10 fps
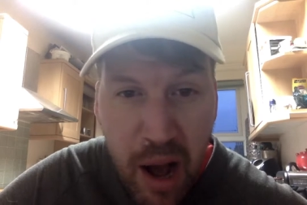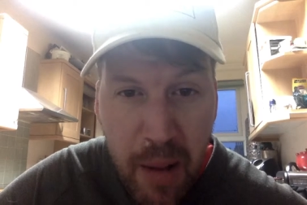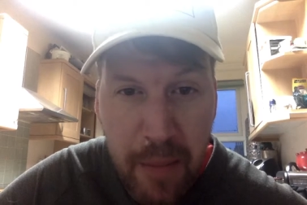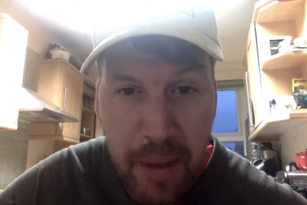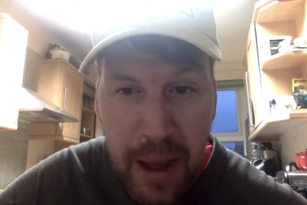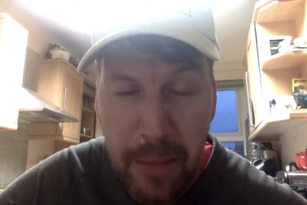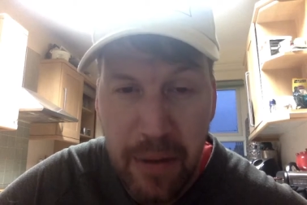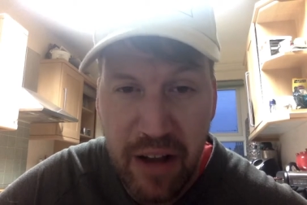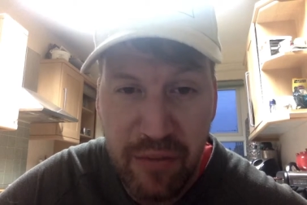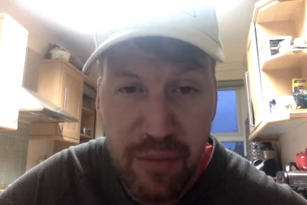I'm a bit out of
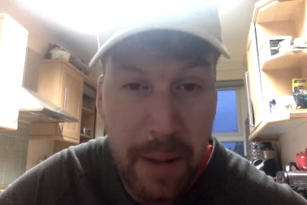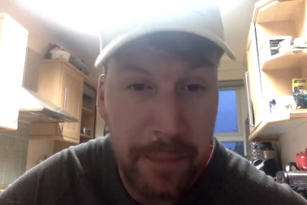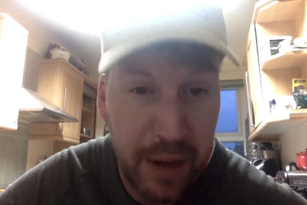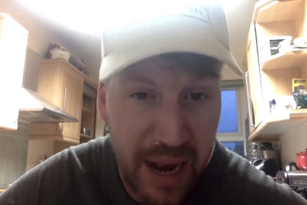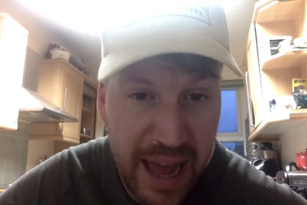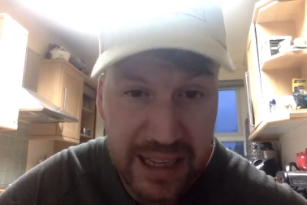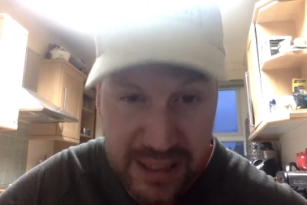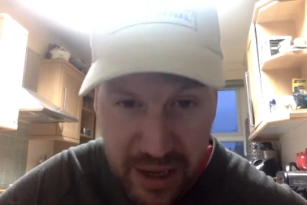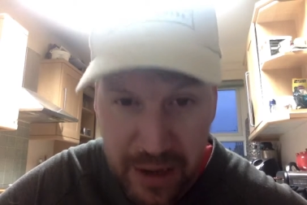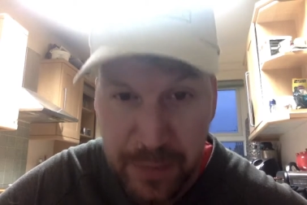breath, but my legs
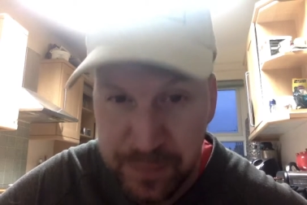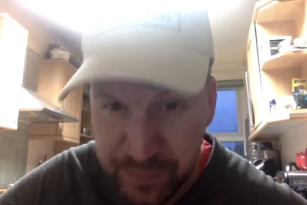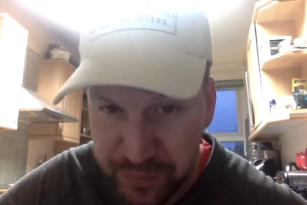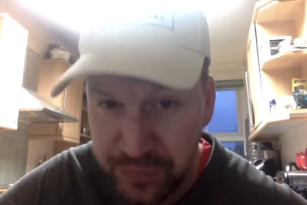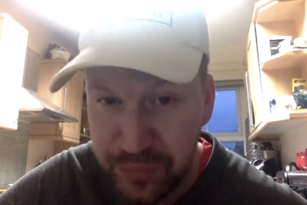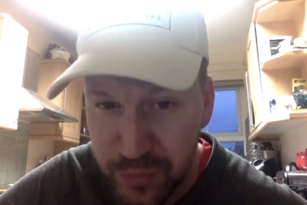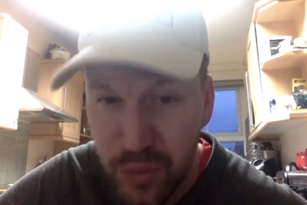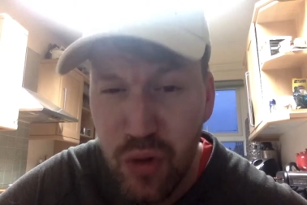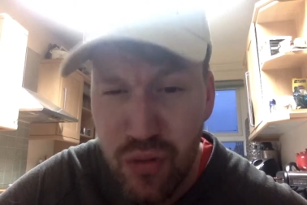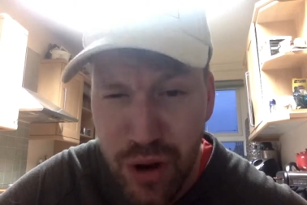are
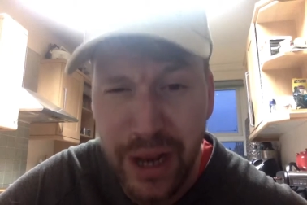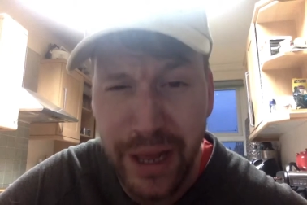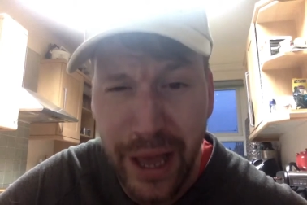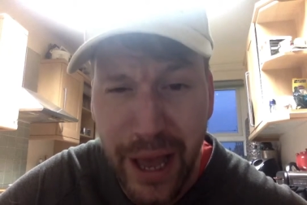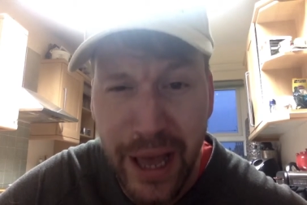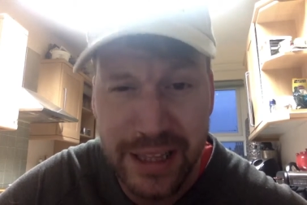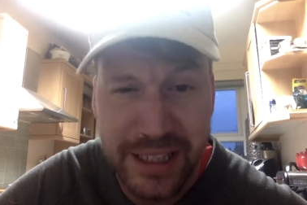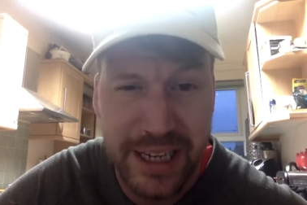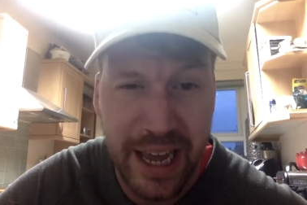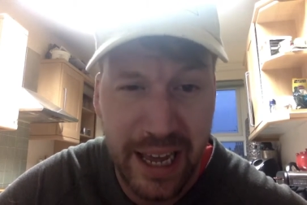really hurting
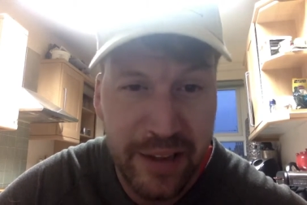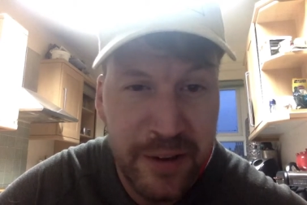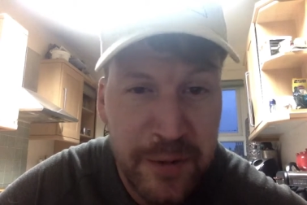today.